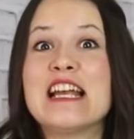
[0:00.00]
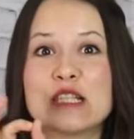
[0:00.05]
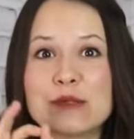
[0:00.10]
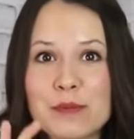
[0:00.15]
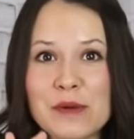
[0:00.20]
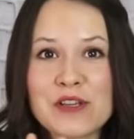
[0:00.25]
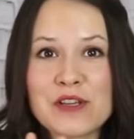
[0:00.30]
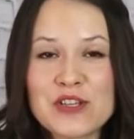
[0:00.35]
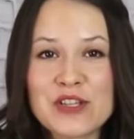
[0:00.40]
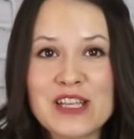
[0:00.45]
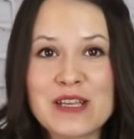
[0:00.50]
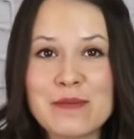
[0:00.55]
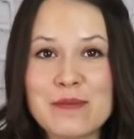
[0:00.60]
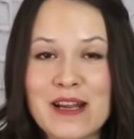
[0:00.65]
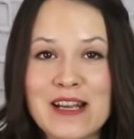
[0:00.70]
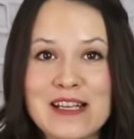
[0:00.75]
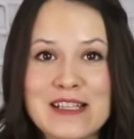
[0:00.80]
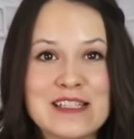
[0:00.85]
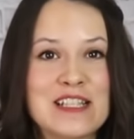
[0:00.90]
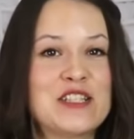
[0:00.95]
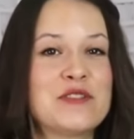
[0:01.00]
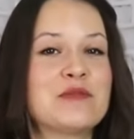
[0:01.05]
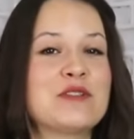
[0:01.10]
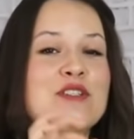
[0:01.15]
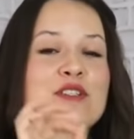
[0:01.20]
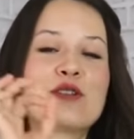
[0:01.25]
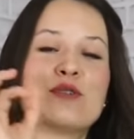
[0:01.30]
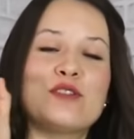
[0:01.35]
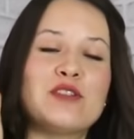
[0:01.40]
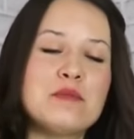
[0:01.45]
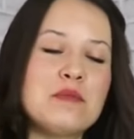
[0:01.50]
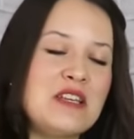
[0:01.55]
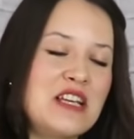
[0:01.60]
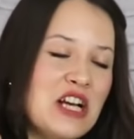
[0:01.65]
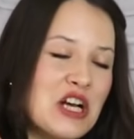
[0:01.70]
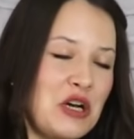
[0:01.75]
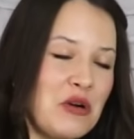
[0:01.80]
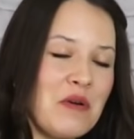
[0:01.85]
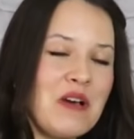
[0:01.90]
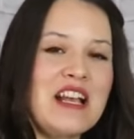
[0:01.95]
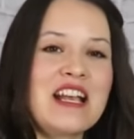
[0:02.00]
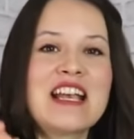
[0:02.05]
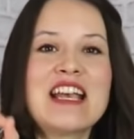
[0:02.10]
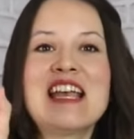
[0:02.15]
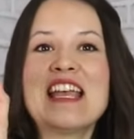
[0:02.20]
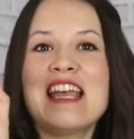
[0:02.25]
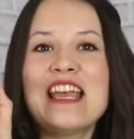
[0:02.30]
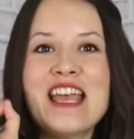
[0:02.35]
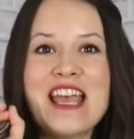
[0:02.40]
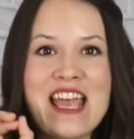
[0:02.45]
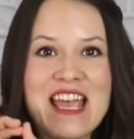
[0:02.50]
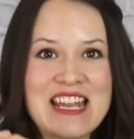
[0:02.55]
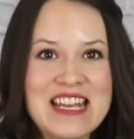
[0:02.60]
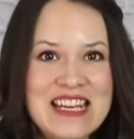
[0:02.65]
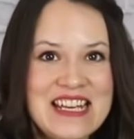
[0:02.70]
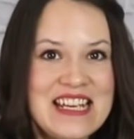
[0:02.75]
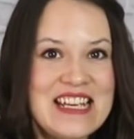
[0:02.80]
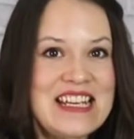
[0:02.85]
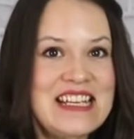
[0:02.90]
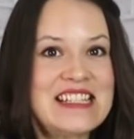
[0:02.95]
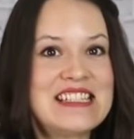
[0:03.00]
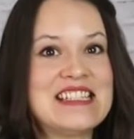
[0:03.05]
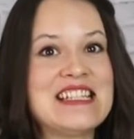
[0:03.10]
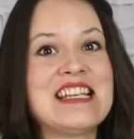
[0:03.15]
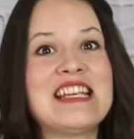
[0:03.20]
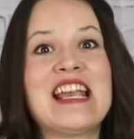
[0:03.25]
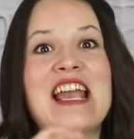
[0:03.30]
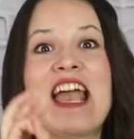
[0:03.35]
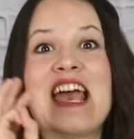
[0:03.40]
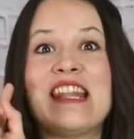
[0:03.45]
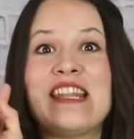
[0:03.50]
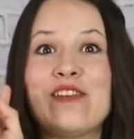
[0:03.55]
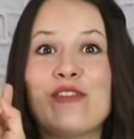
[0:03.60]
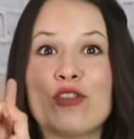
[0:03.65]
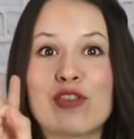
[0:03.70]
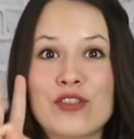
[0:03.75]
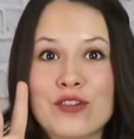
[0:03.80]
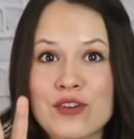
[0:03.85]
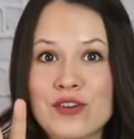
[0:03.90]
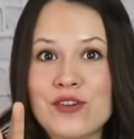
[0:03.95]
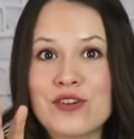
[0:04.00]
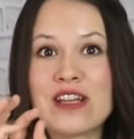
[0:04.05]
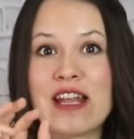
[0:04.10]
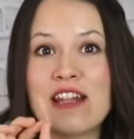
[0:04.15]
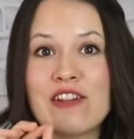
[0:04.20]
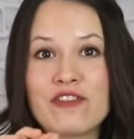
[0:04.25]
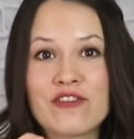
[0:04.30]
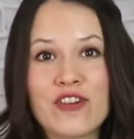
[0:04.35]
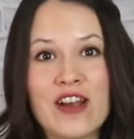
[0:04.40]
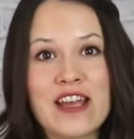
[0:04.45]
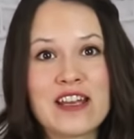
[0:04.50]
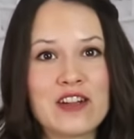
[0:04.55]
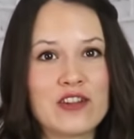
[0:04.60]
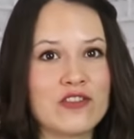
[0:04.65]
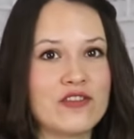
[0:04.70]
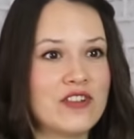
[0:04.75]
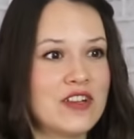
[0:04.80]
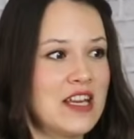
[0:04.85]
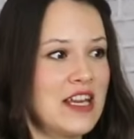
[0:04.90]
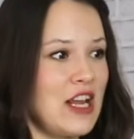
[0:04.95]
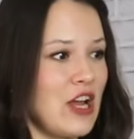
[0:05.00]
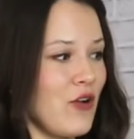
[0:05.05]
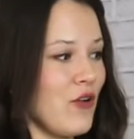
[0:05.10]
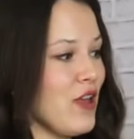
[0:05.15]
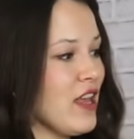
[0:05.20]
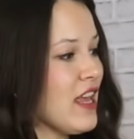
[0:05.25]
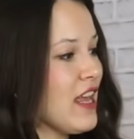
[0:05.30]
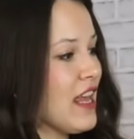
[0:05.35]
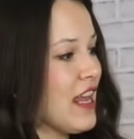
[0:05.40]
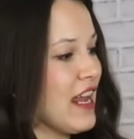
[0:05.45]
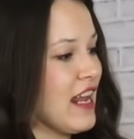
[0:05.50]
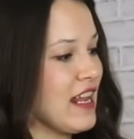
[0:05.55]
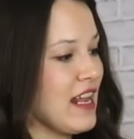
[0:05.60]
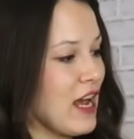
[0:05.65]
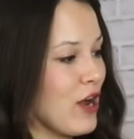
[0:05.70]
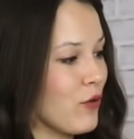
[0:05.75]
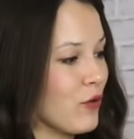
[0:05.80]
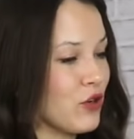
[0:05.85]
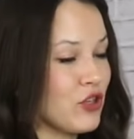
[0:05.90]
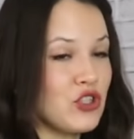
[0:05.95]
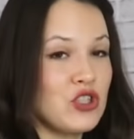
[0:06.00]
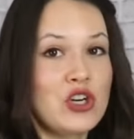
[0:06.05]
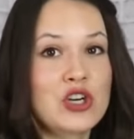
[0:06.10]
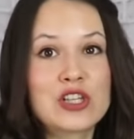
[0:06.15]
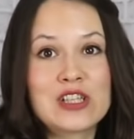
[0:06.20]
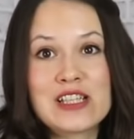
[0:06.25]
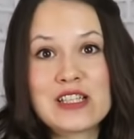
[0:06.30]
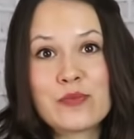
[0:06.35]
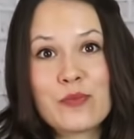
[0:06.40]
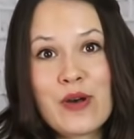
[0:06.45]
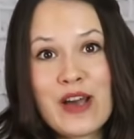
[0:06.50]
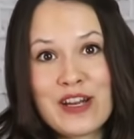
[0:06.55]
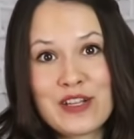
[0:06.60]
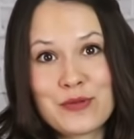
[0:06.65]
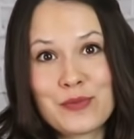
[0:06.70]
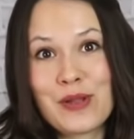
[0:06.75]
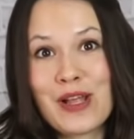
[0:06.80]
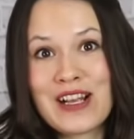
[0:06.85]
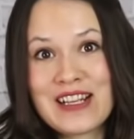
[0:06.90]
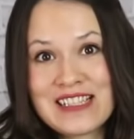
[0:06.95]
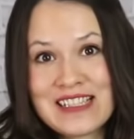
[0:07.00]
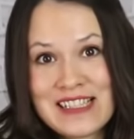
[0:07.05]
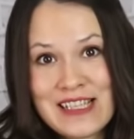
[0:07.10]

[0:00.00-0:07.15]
especially because this one is going to be quick and easy and the third and final video in our dartless bodice block